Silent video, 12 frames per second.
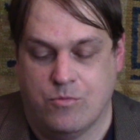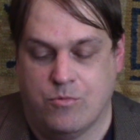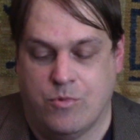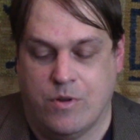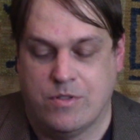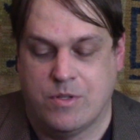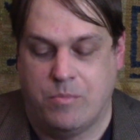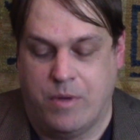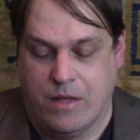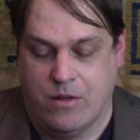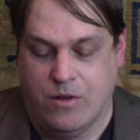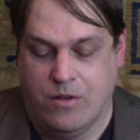
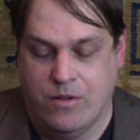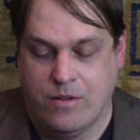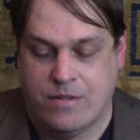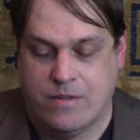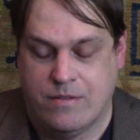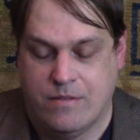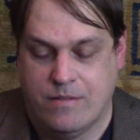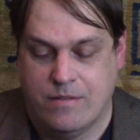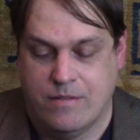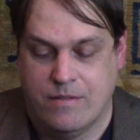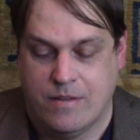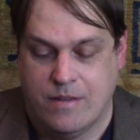Rosabelle Holt,
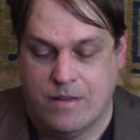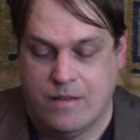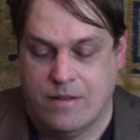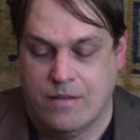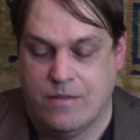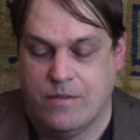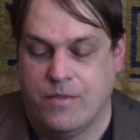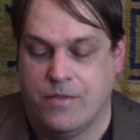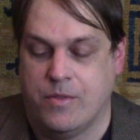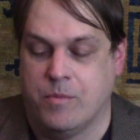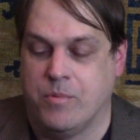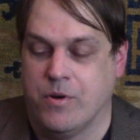
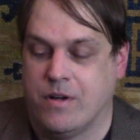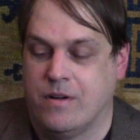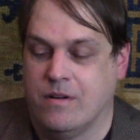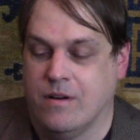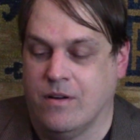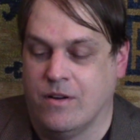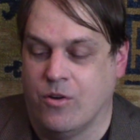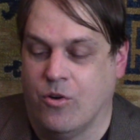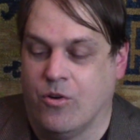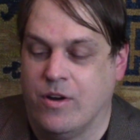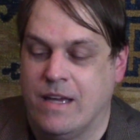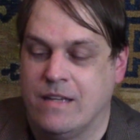the book on
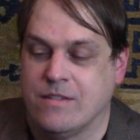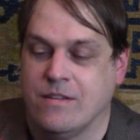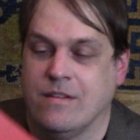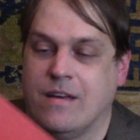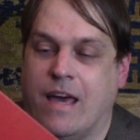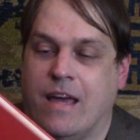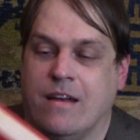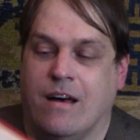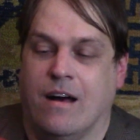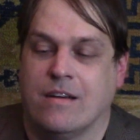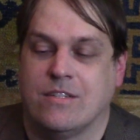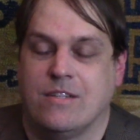Oriental and
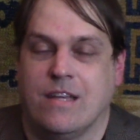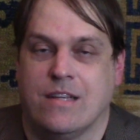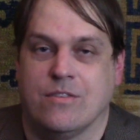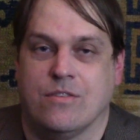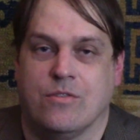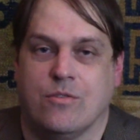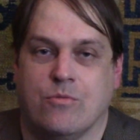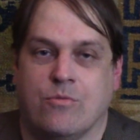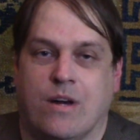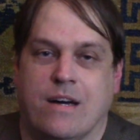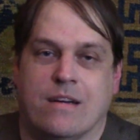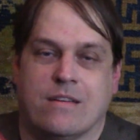Occidental
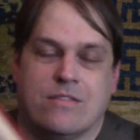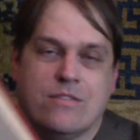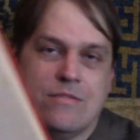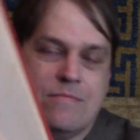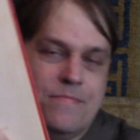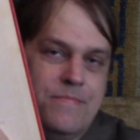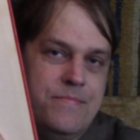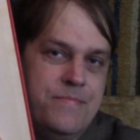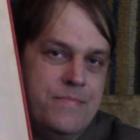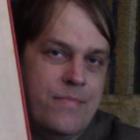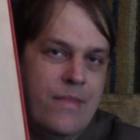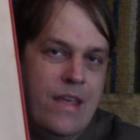rugs.
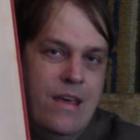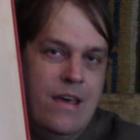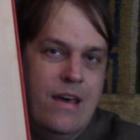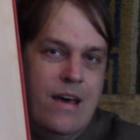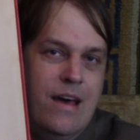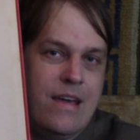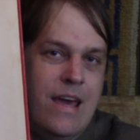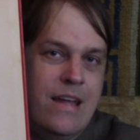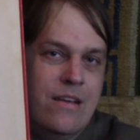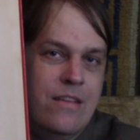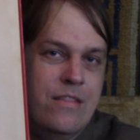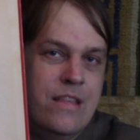
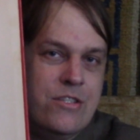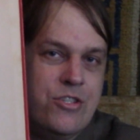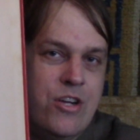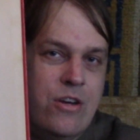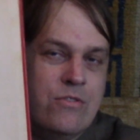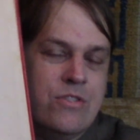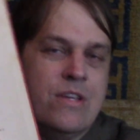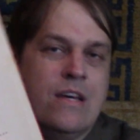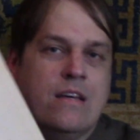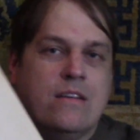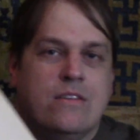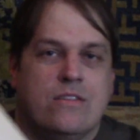Again, this shows
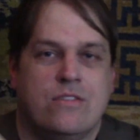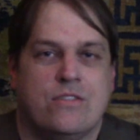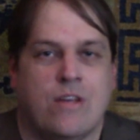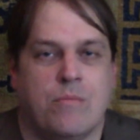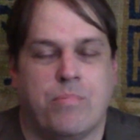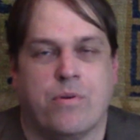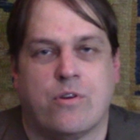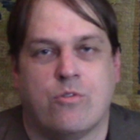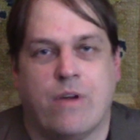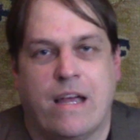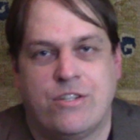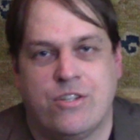some
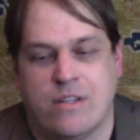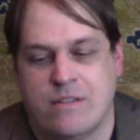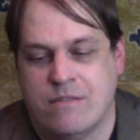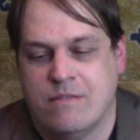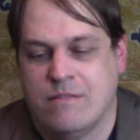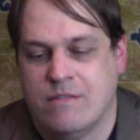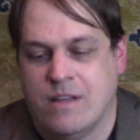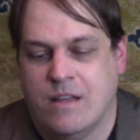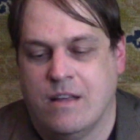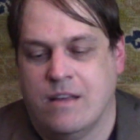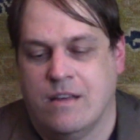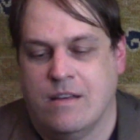progression
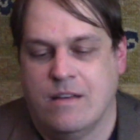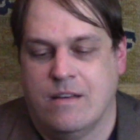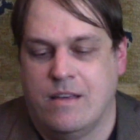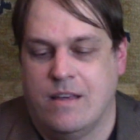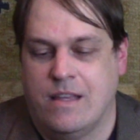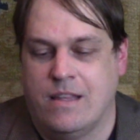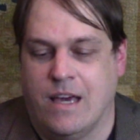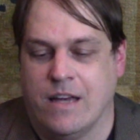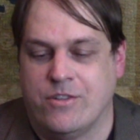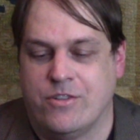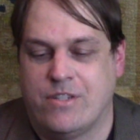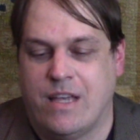in the
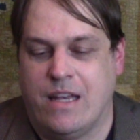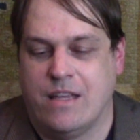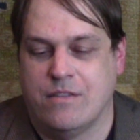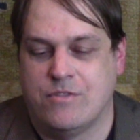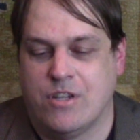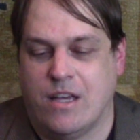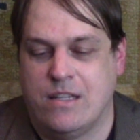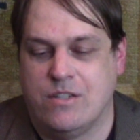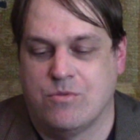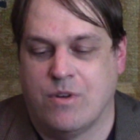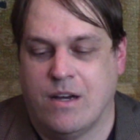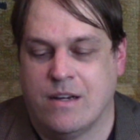understanding of
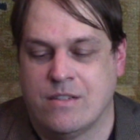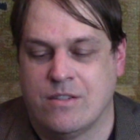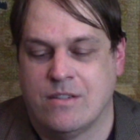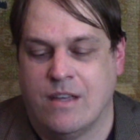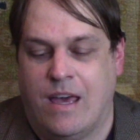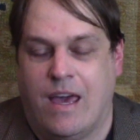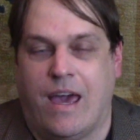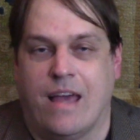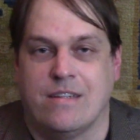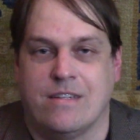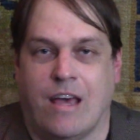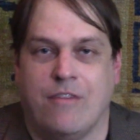Chinese rugs,
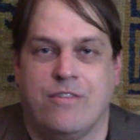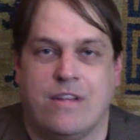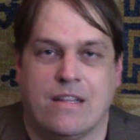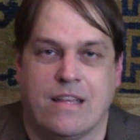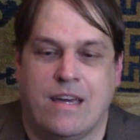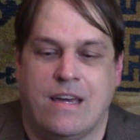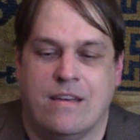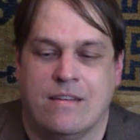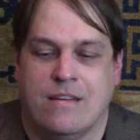and definitely